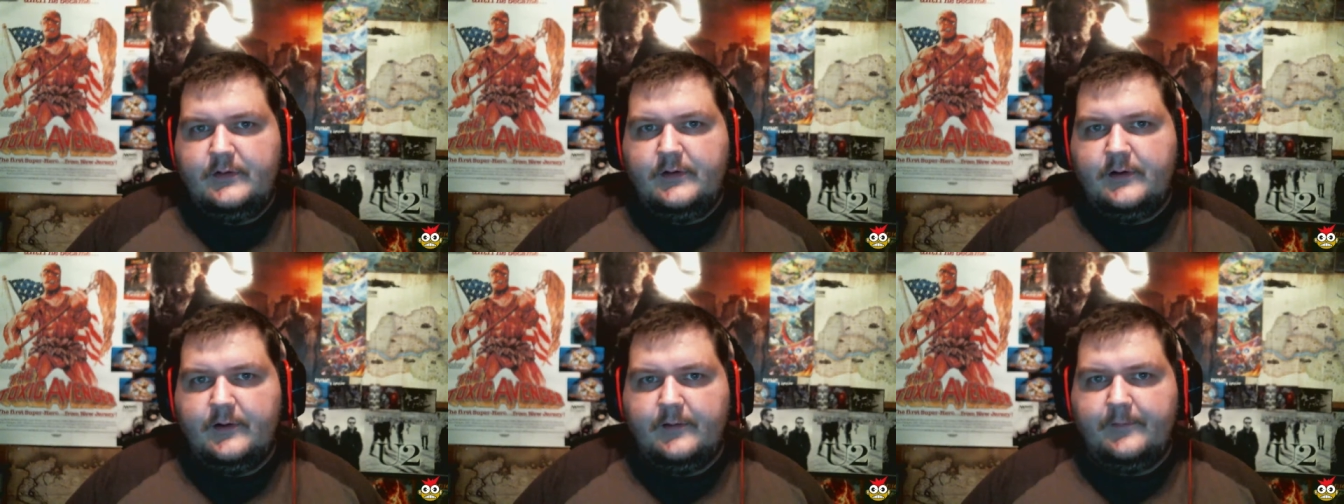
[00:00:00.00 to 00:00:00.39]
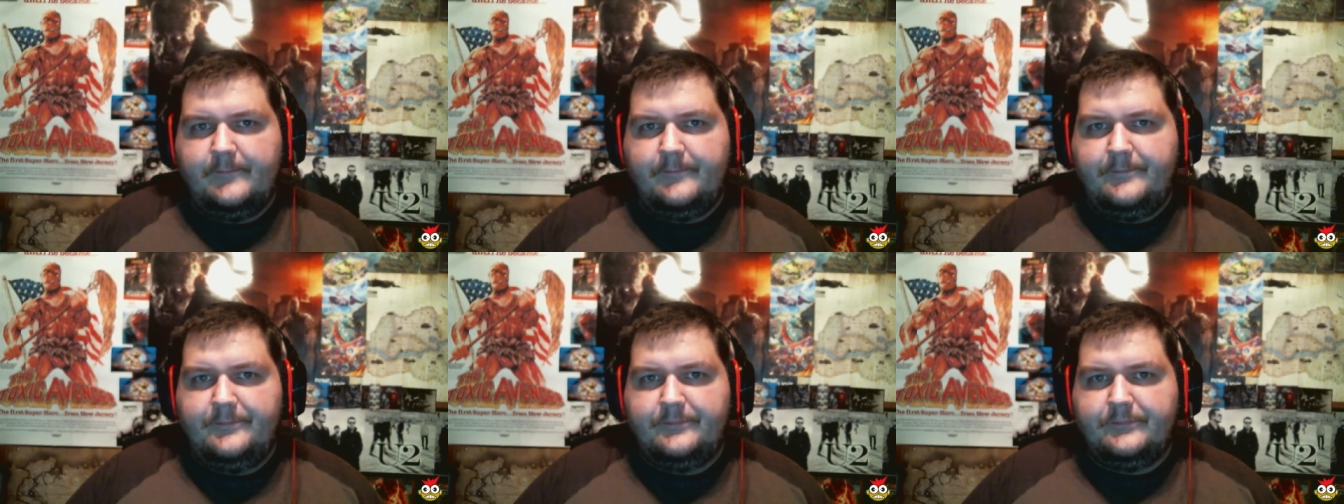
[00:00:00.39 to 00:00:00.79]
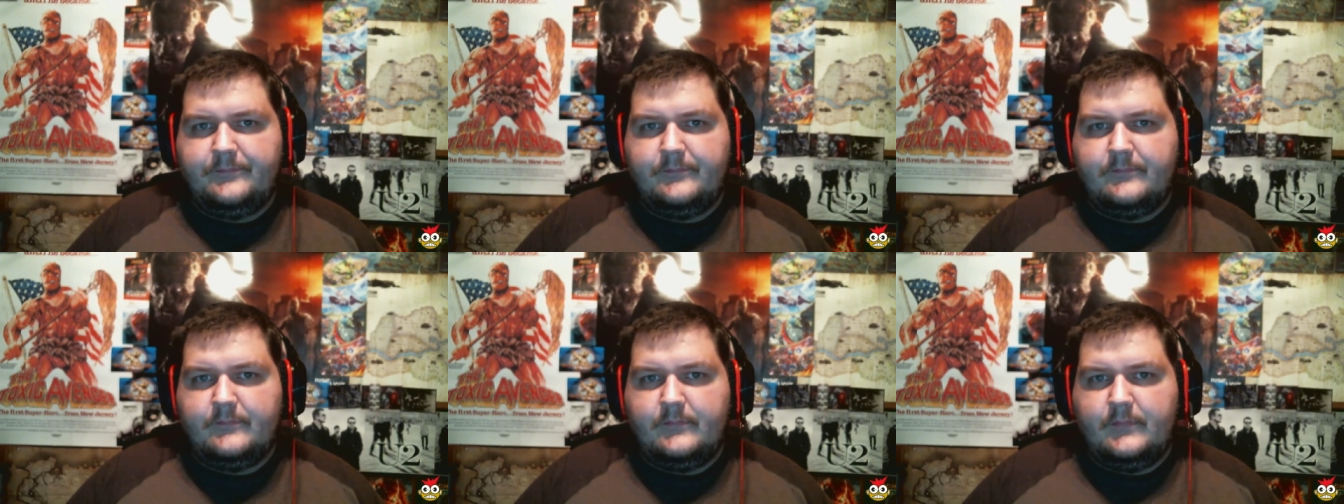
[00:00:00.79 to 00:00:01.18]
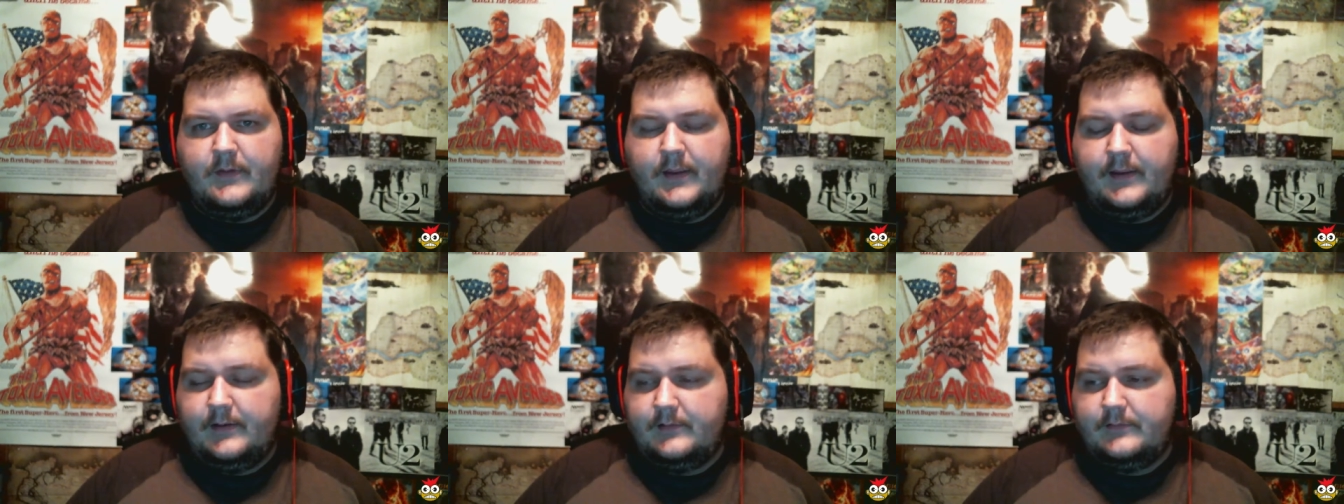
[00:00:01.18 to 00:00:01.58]
Um,
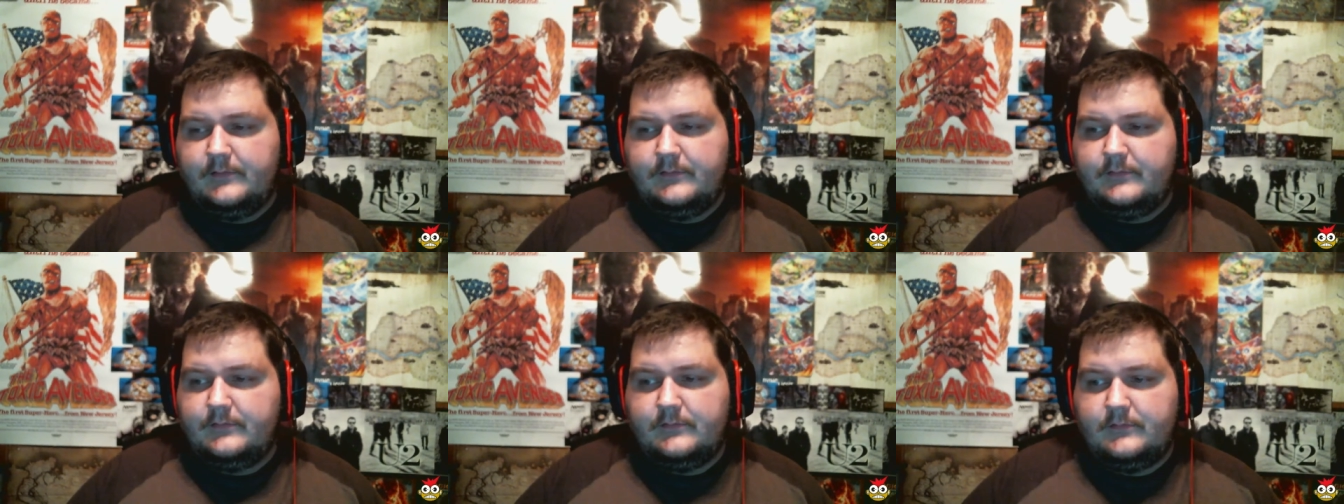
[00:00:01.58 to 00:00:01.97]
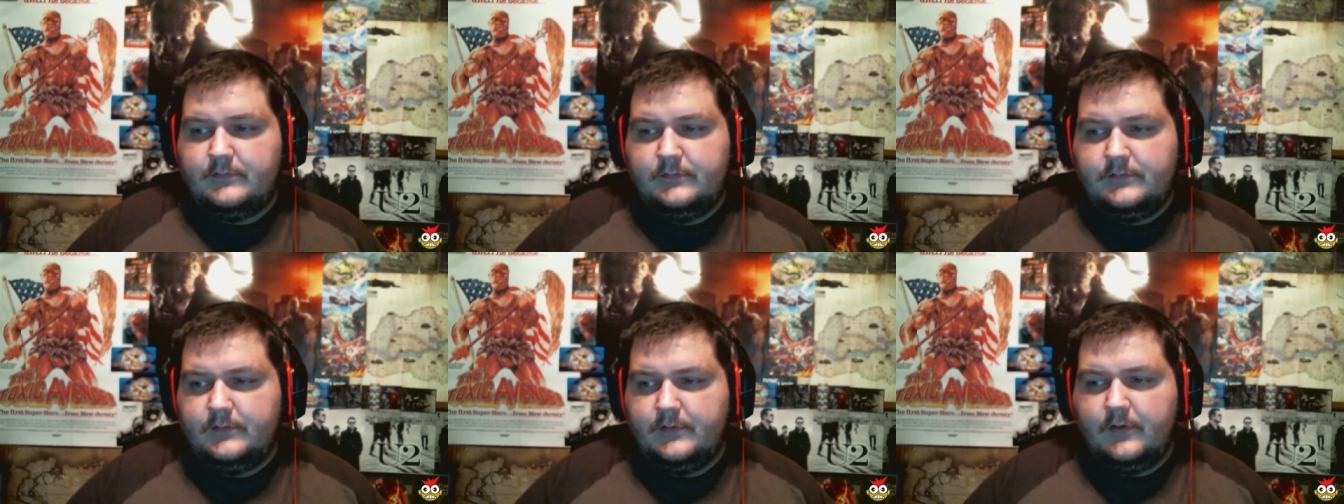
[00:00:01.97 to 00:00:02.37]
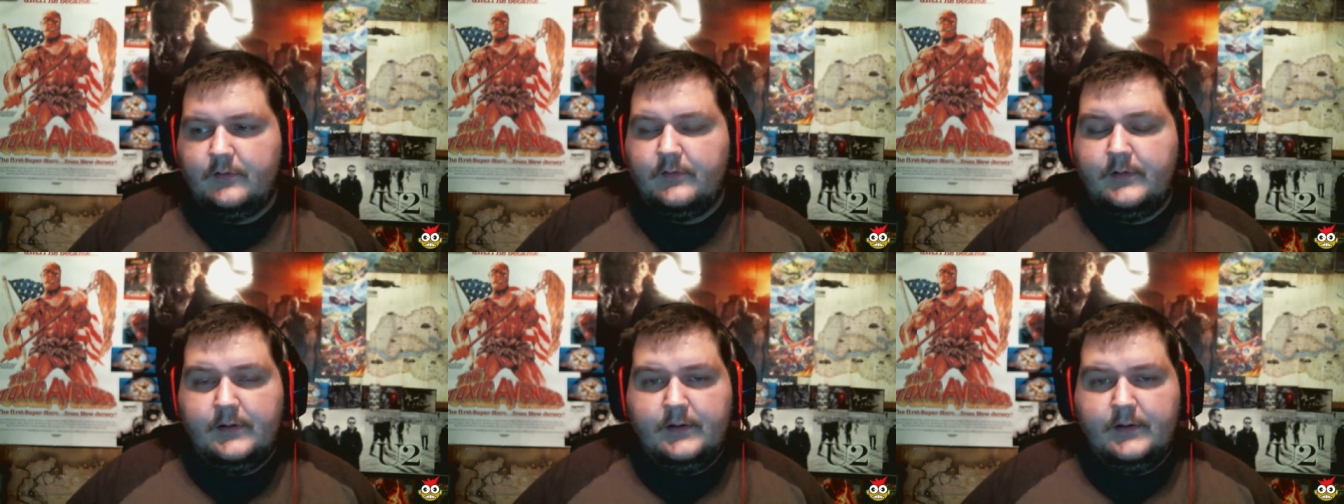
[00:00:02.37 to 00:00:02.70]
and you know,